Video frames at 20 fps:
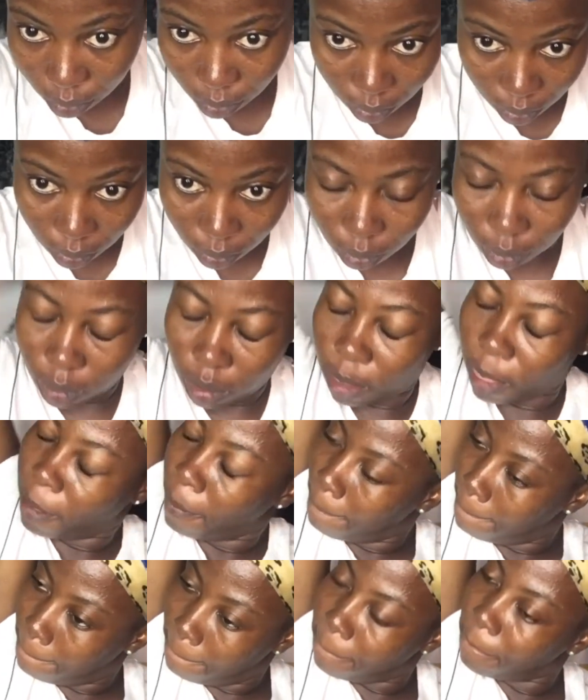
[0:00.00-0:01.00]
it get
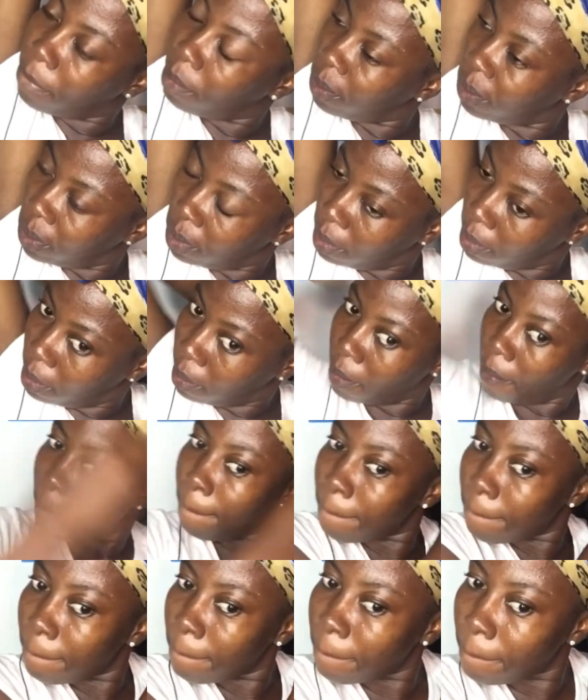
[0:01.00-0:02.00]
as higher
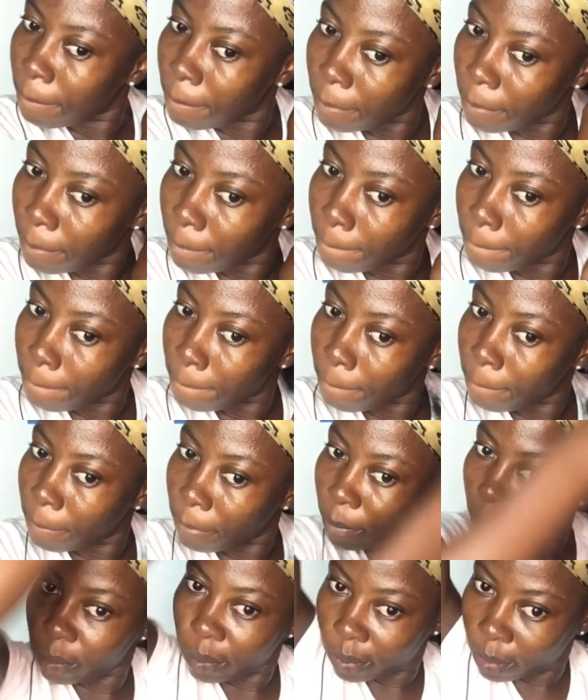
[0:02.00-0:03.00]
as I
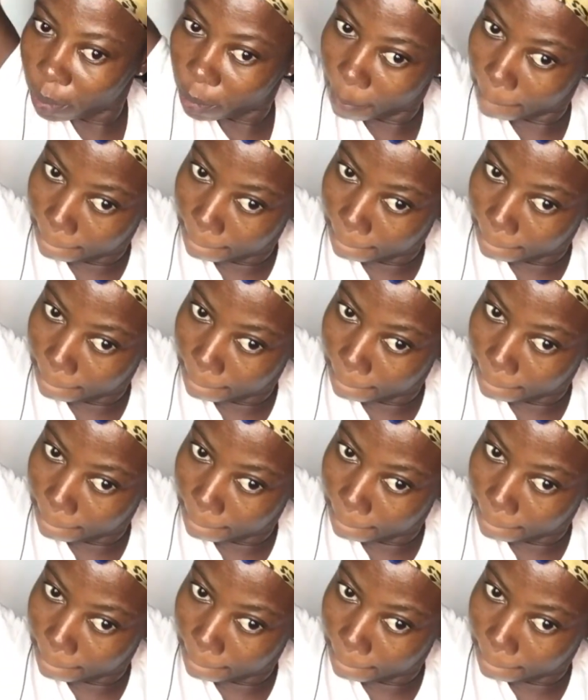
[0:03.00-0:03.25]
wanted it